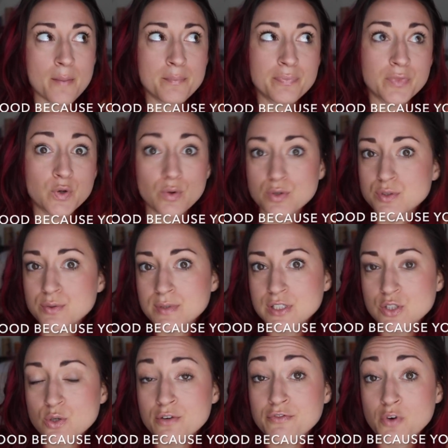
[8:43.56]
the grocery
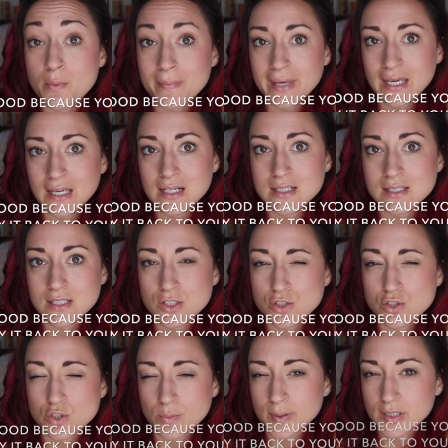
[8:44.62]
store for me isn't
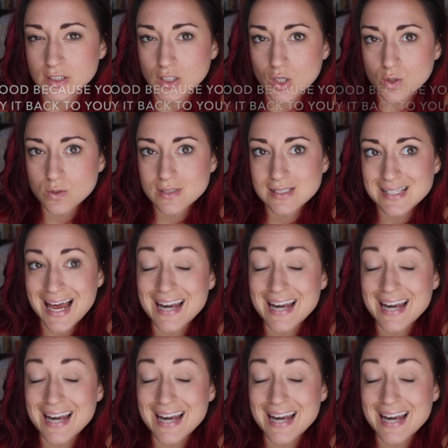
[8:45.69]
super close,